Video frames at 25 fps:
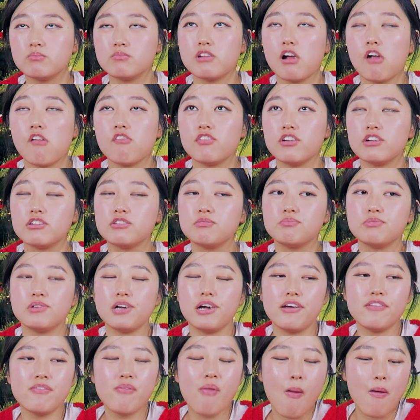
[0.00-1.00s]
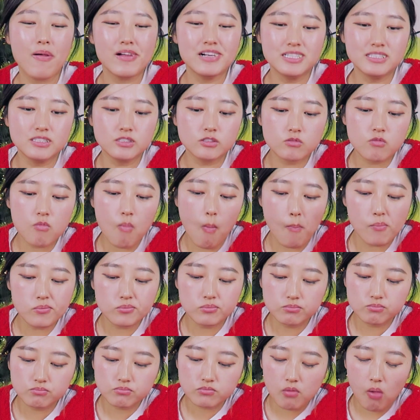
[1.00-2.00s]
My favorite brand?
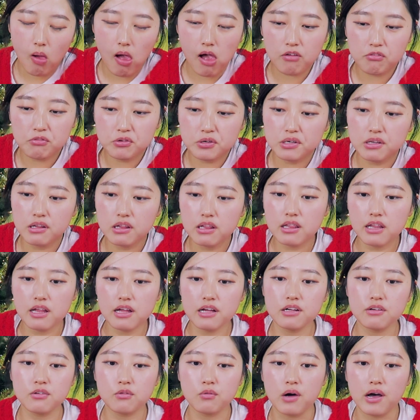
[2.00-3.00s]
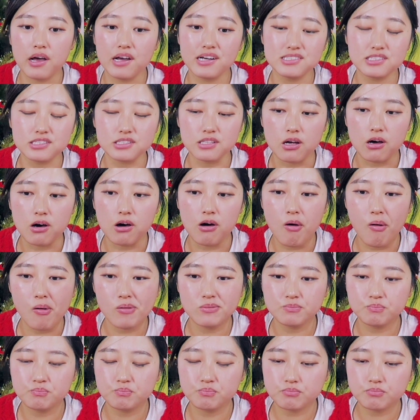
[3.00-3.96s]
I really like YSL.